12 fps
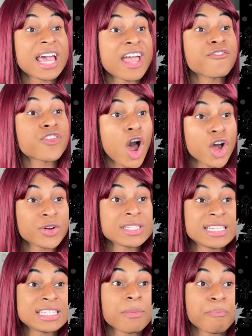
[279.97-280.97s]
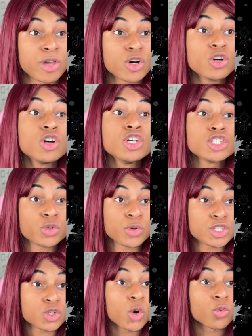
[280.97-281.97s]
that if Congress sends a bill to
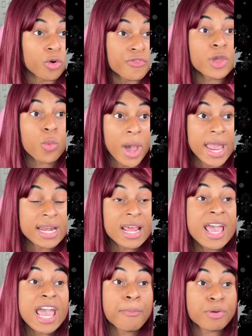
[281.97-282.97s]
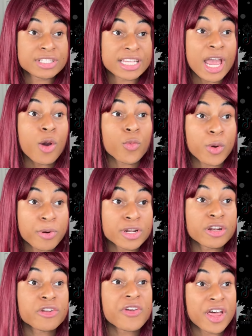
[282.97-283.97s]
restore Roe v. Wade and protect
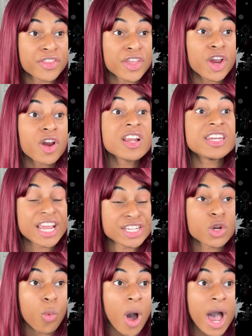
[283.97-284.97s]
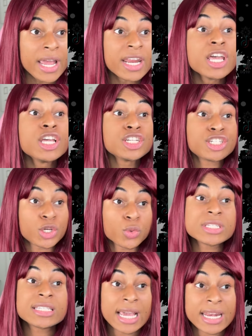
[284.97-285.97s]
reproductive health care nationwide, she
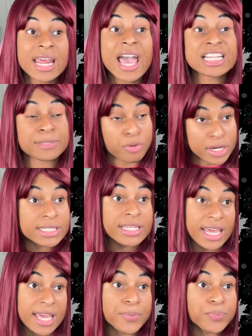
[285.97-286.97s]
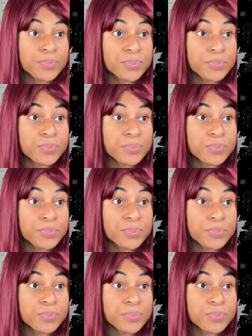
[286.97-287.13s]
will sign it as president.